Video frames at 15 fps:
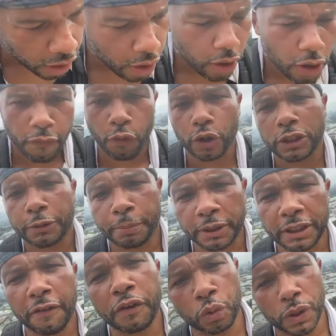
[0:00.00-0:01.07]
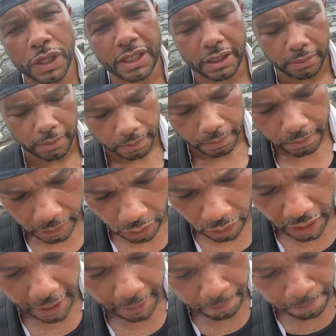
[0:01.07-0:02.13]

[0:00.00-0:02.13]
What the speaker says: for a specific reason, okay?